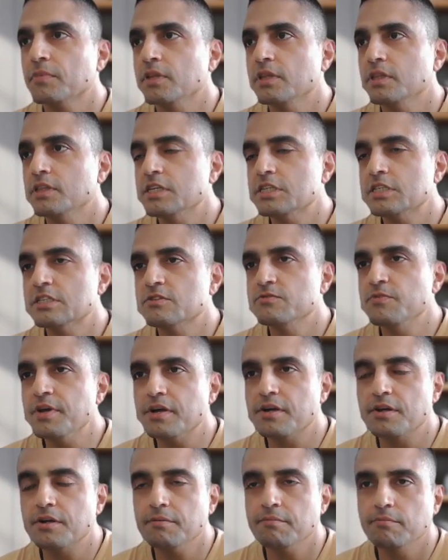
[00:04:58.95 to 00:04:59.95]
This is
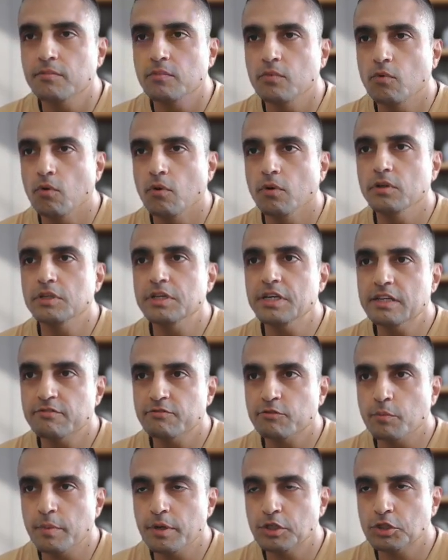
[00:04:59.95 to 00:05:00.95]
where all the
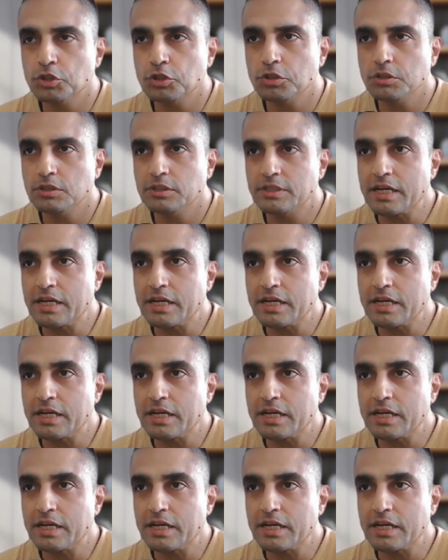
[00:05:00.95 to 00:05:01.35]
information